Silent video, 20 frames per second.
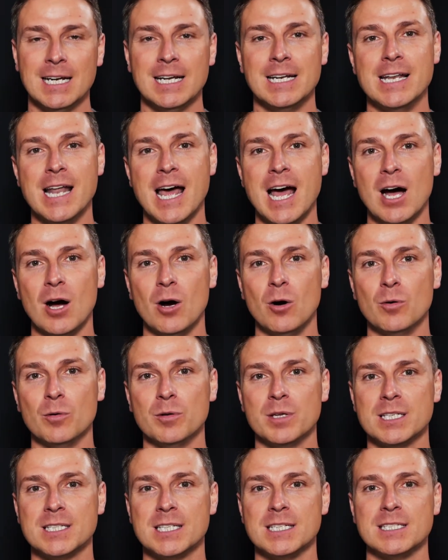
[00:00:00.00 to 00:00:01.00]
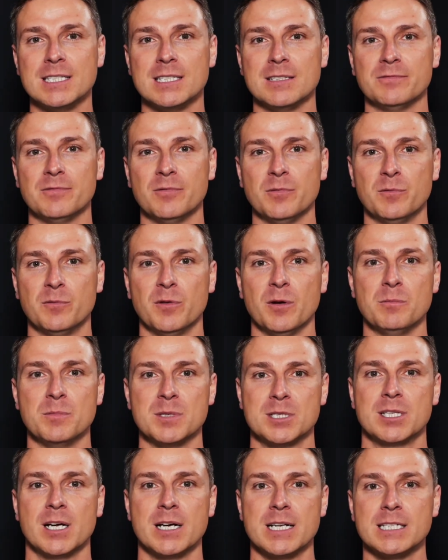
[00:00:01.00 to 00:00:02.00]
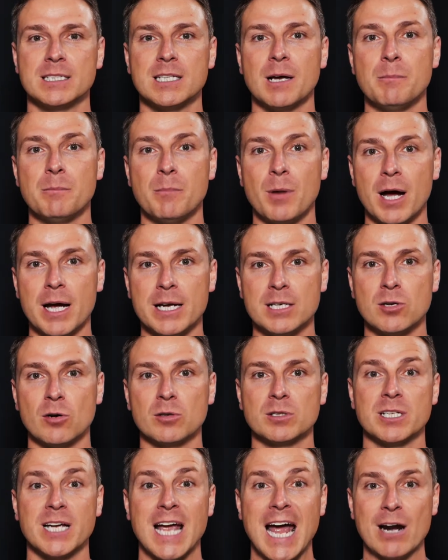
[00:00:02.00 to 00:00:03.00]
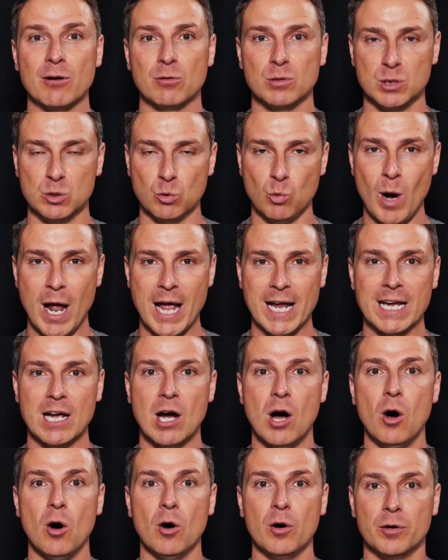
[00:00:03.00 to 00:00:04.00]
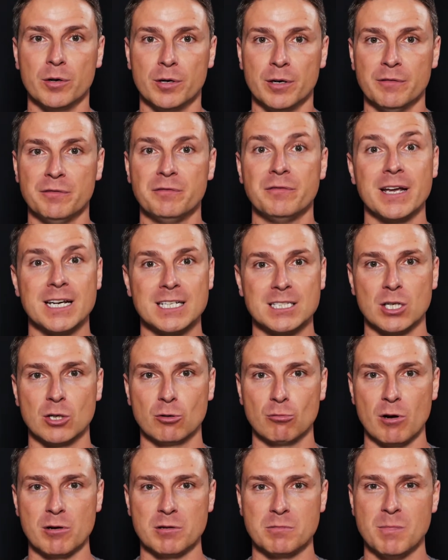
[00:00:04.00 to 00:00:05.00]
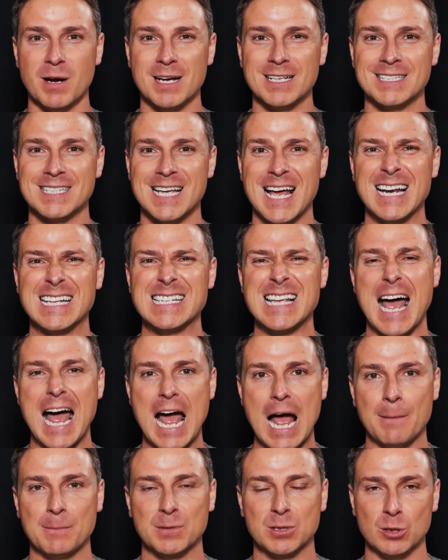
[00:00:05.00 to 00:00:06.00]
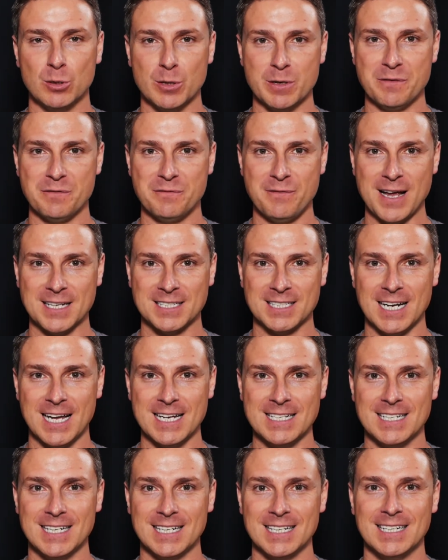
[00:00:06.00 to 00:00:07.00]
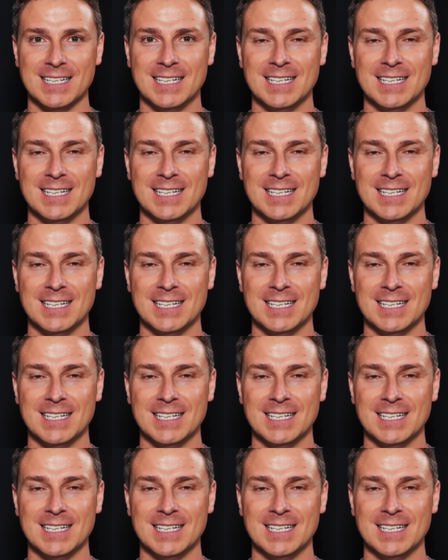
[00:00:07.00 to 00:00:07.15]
Now this is from studies done by Dr. Carol Dweck on fixed and growth mindset, and it's absolutely fascinating.